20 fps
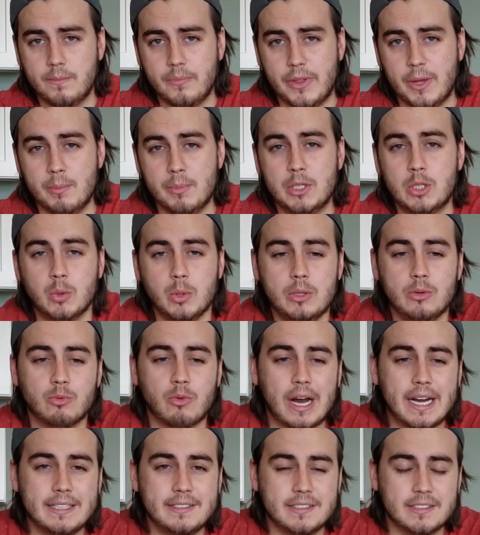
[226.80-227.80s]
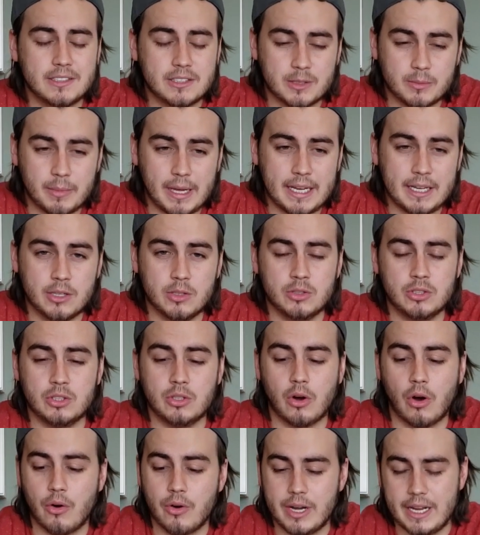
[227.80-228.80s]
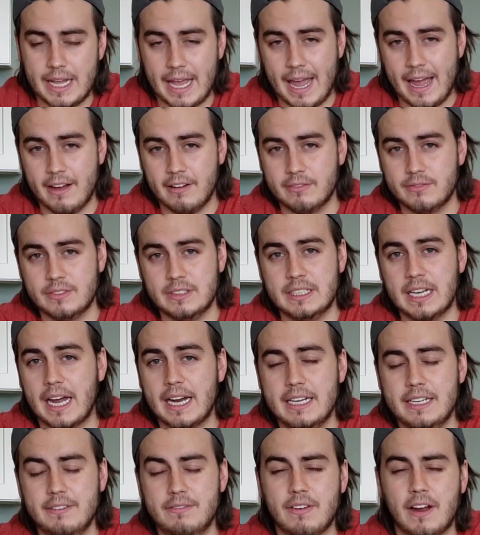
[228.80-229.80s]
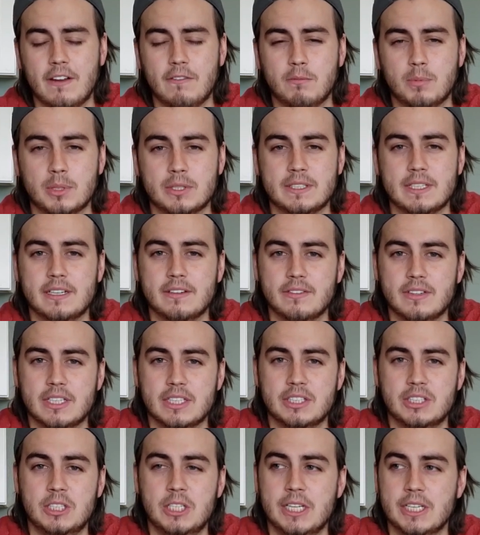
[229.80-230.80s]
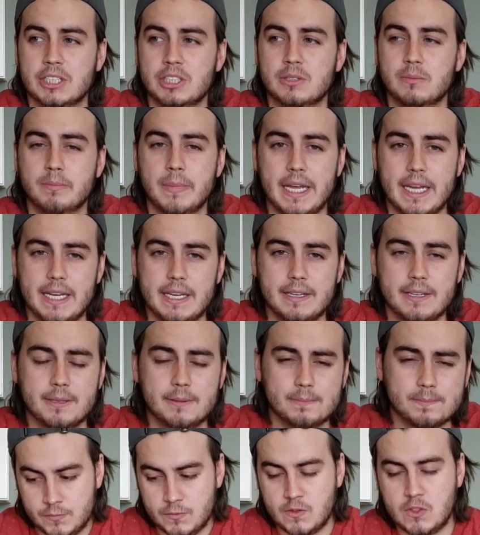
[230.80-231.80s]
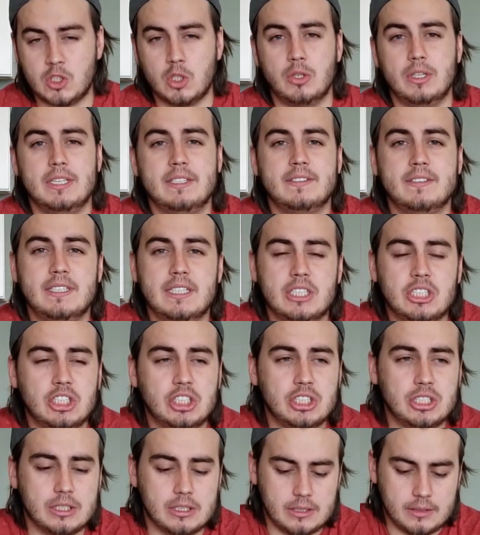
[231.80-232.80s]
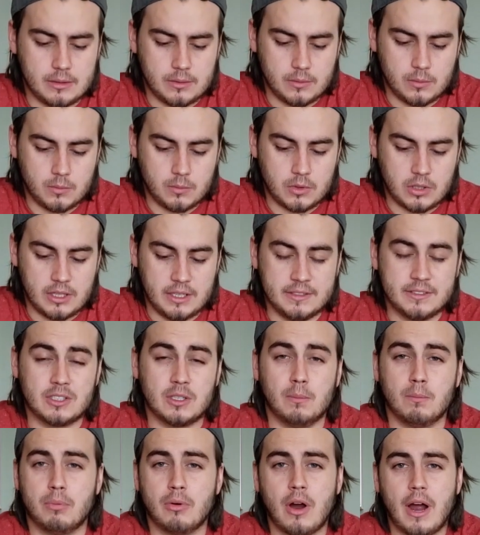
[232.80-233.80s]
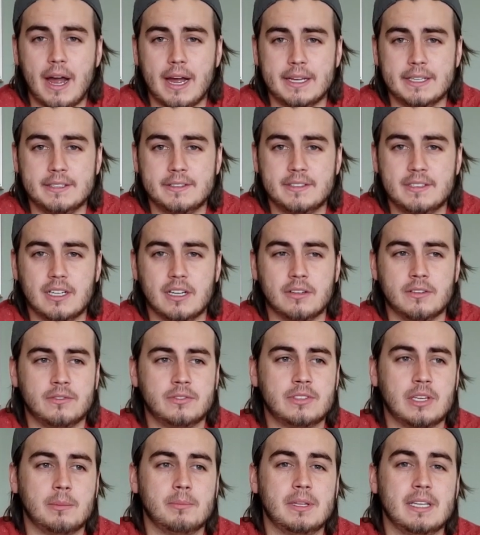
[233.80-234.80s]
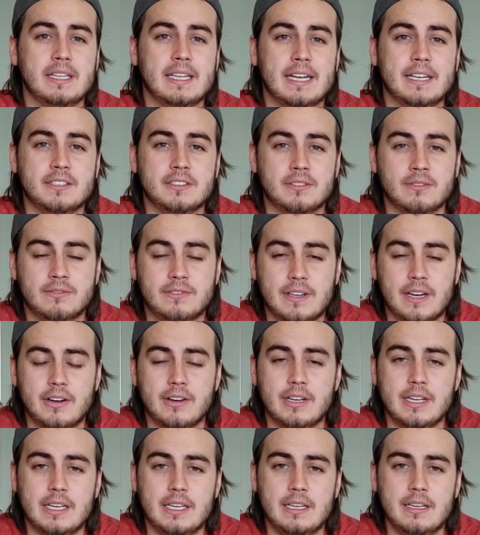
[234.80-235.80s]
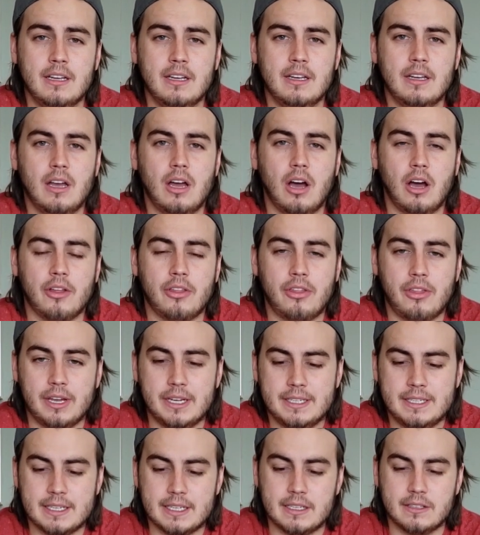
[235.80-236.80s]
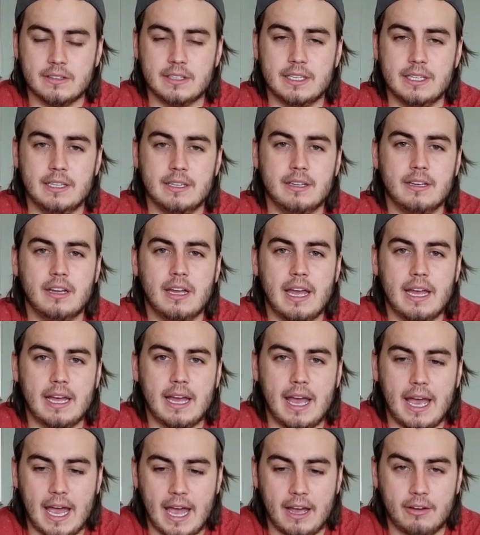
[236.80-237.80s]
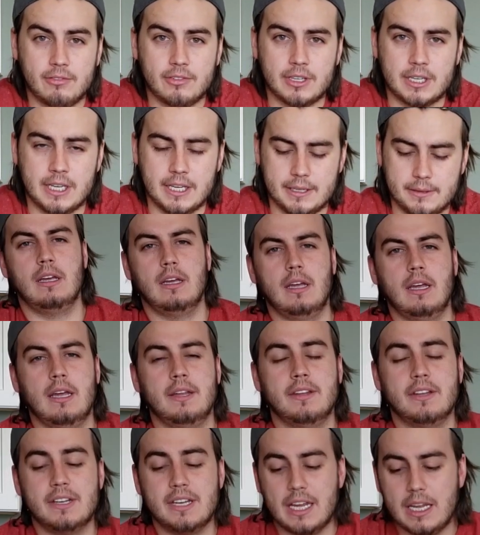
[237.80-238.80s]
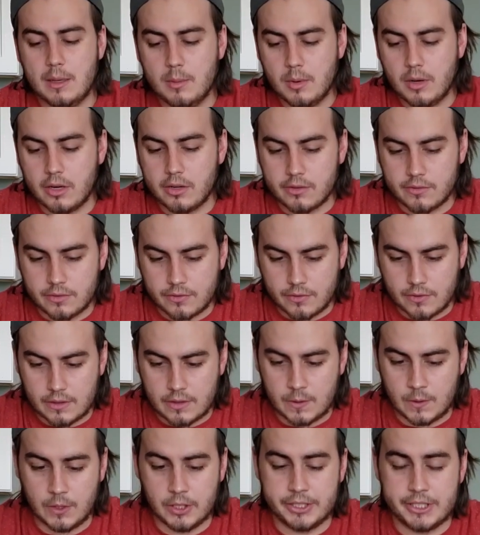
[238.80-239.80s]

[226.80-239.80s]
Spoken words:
And between rice and tomatoes, you already have 95% of this dish made. So this dish is comprised of something that is very authentically African. And the name of the